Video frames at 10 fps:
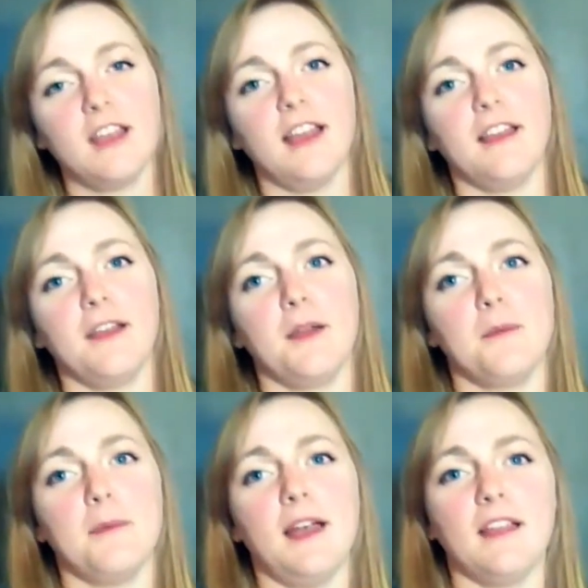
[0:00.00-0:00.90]

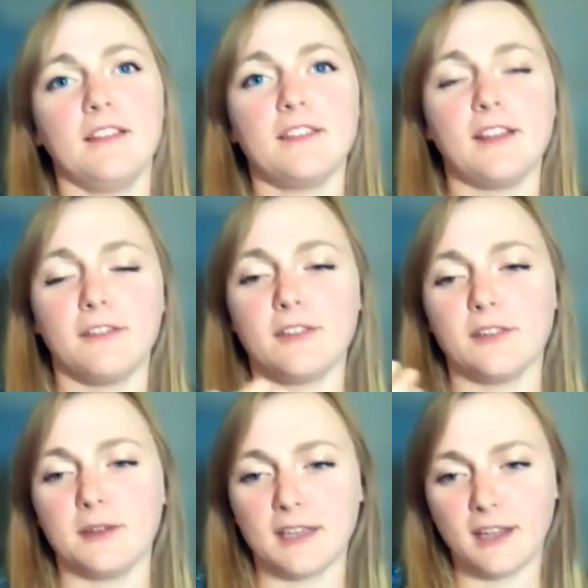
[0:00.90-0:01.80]
and stuff
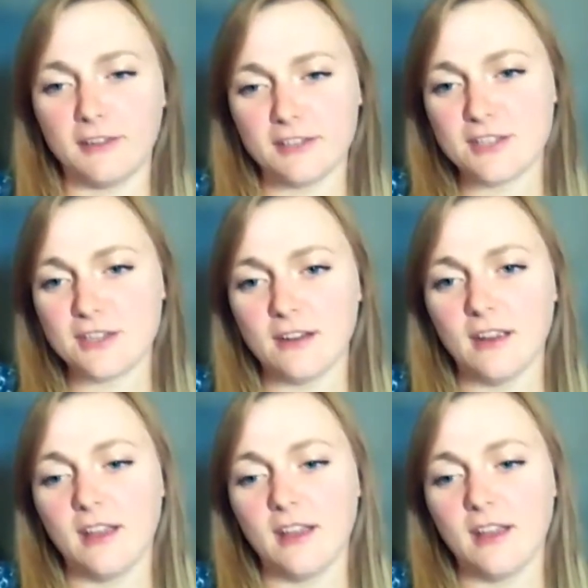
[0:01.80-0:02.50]
to encourage you,